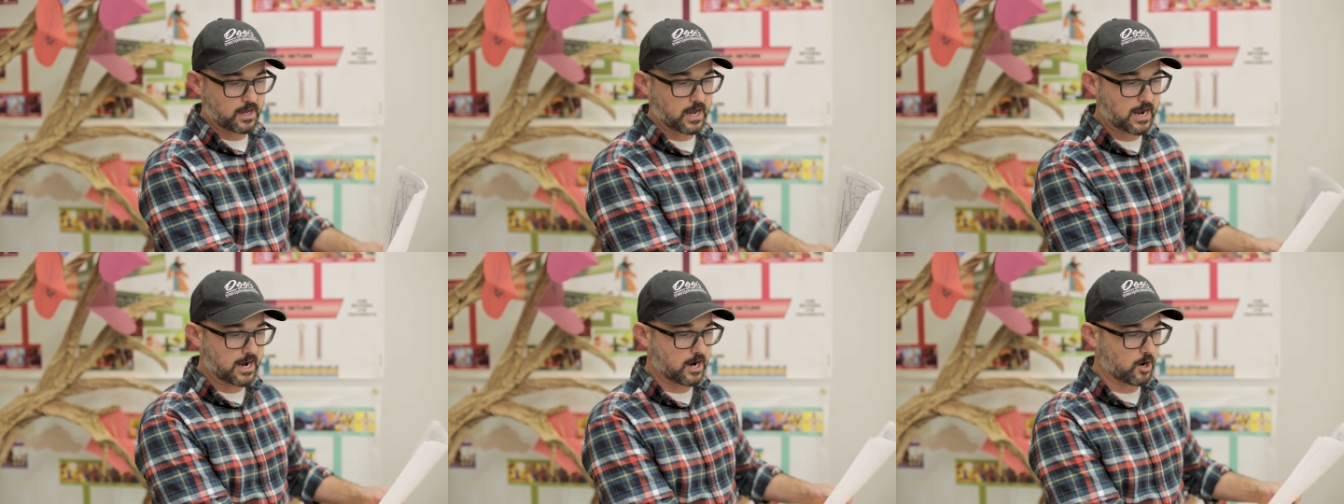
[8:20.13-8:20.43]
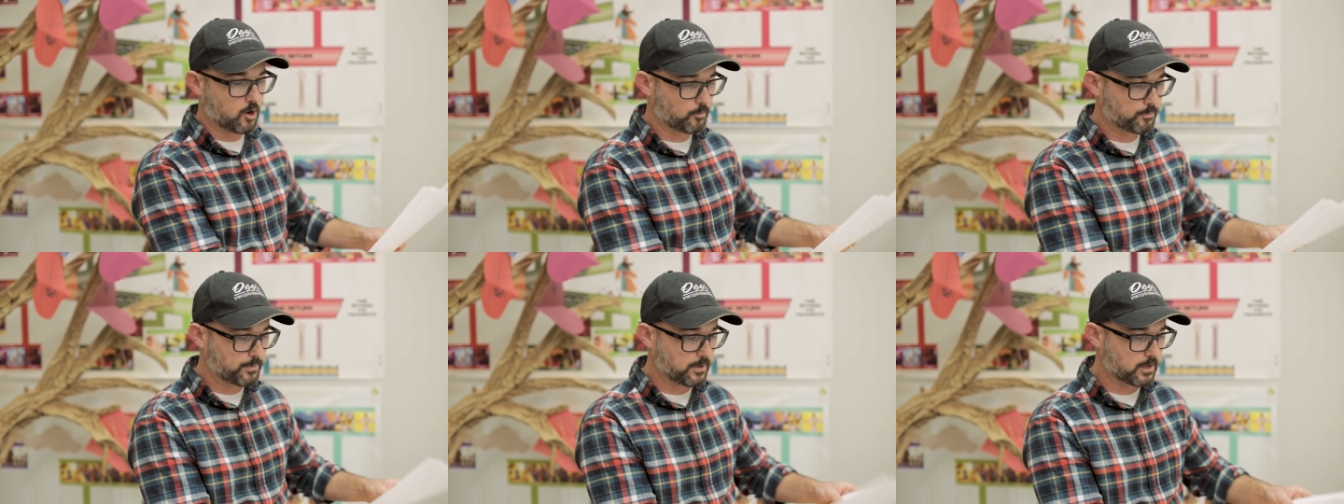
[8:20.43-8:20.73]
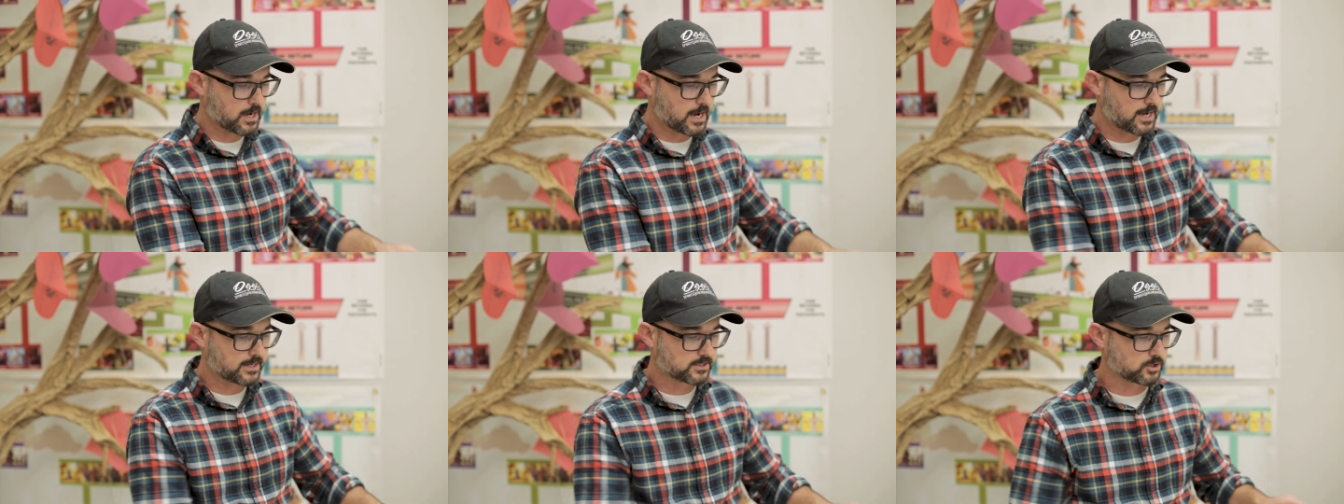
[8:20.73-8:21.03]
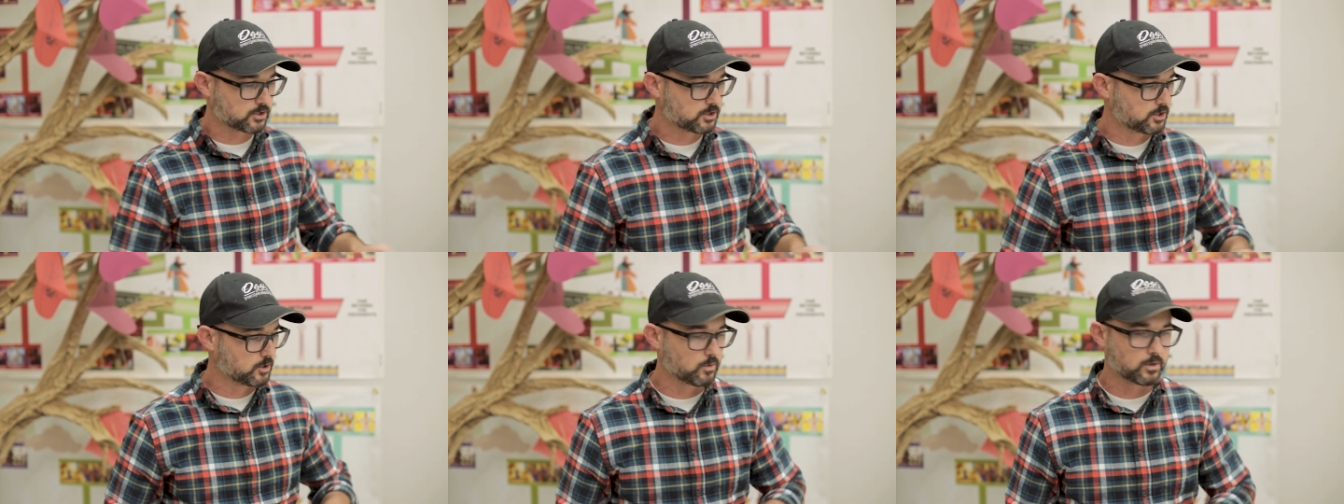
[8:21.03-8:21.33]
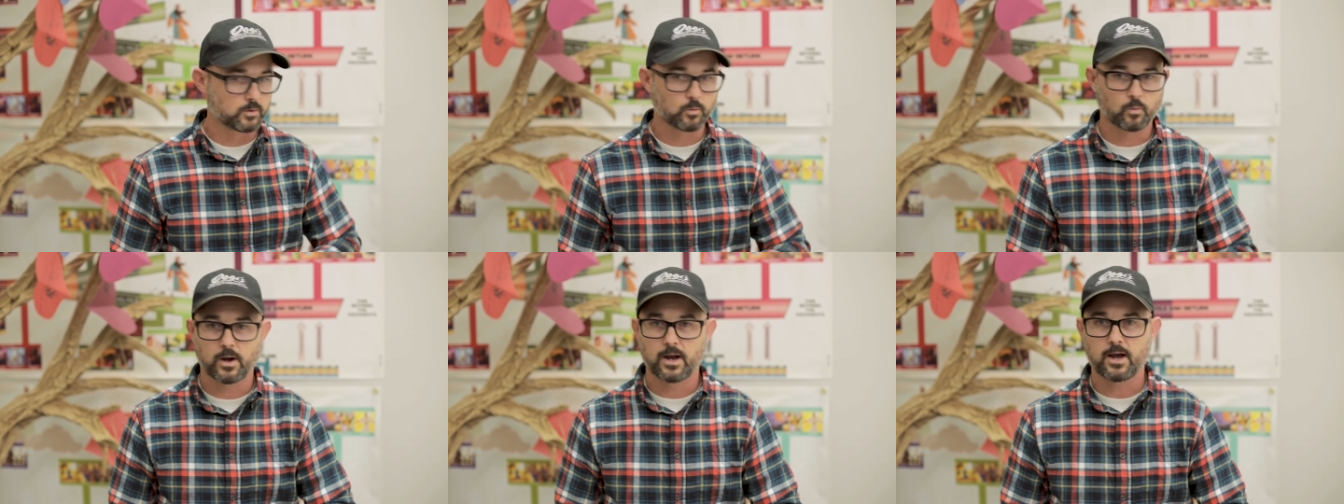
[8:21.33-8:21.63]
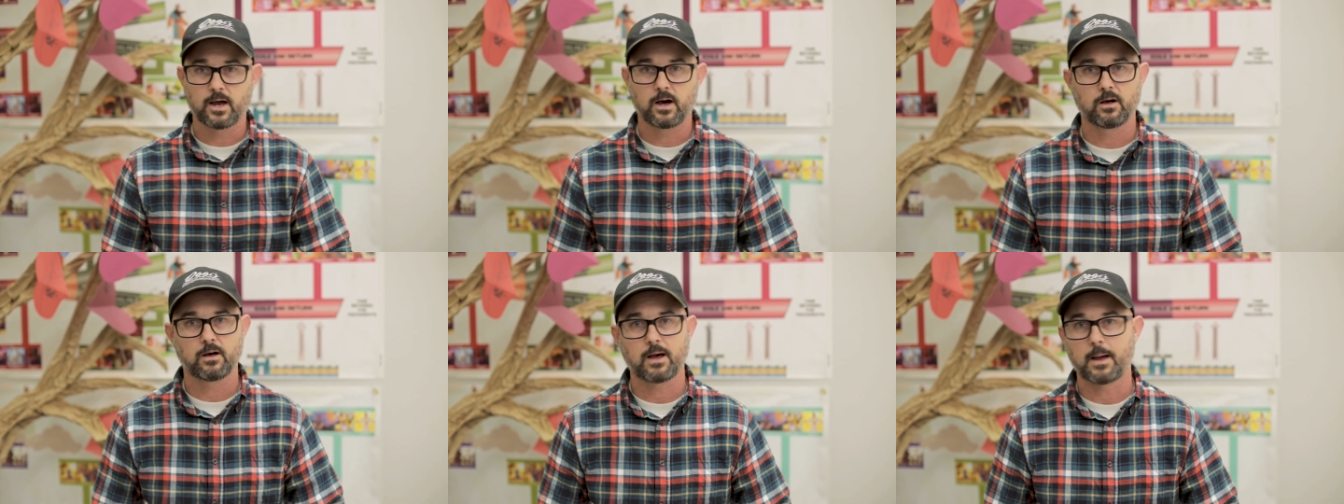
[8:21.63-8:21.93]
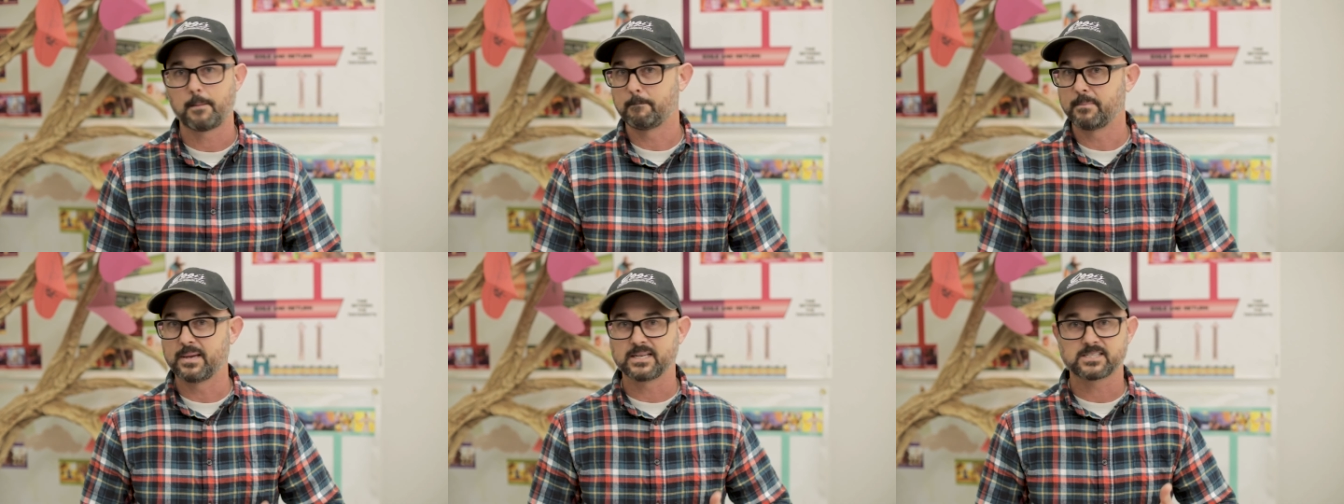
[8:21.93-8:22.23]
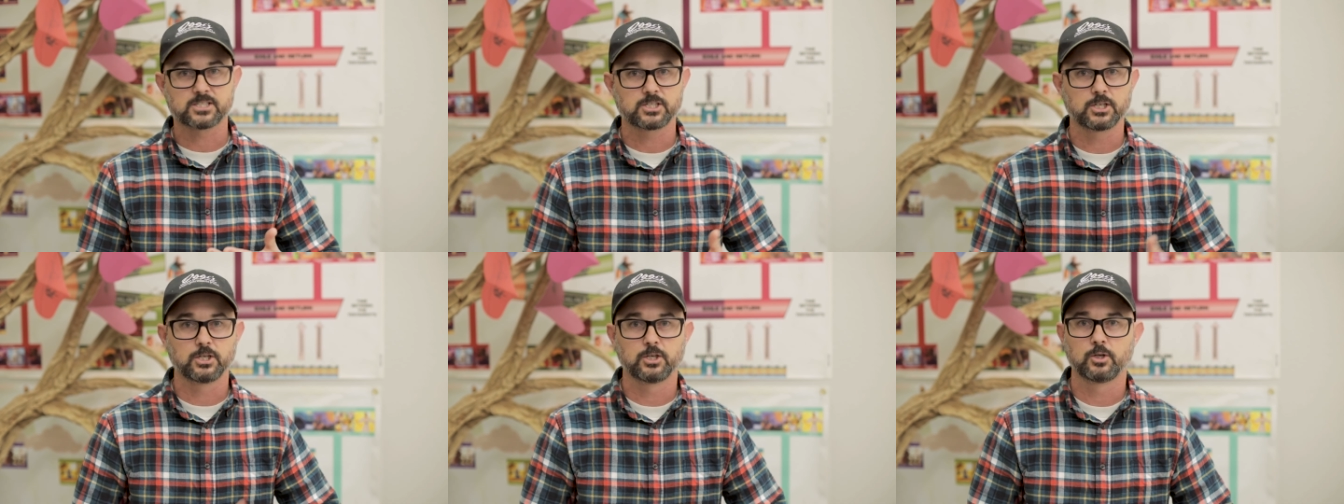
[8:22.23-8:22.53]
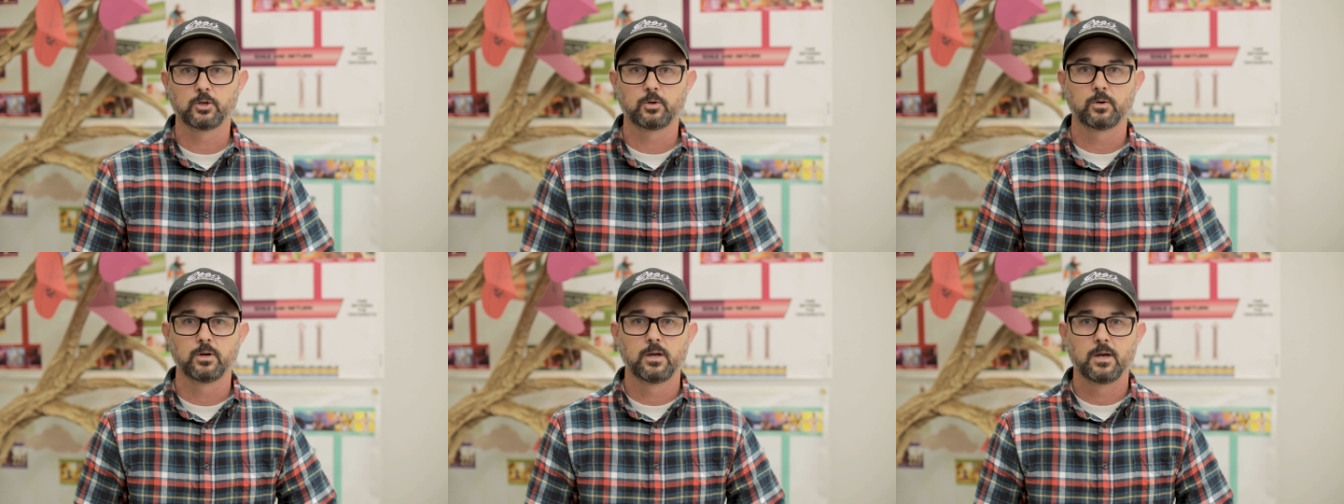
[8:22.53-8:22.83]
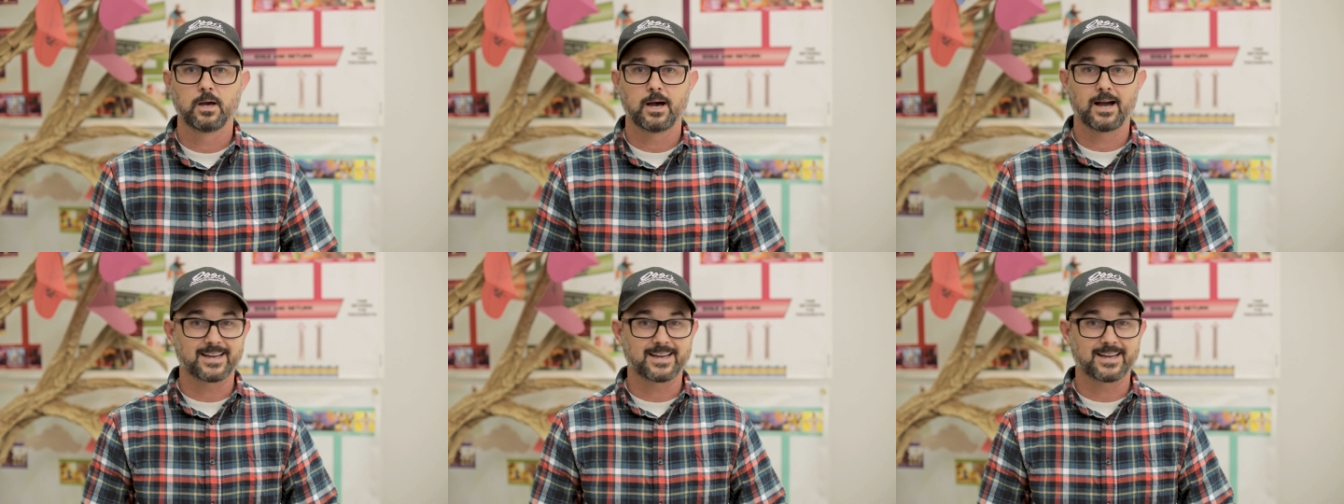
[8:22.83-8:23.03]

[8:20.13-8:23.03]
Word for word: I hope you guys are doing well. I miss you.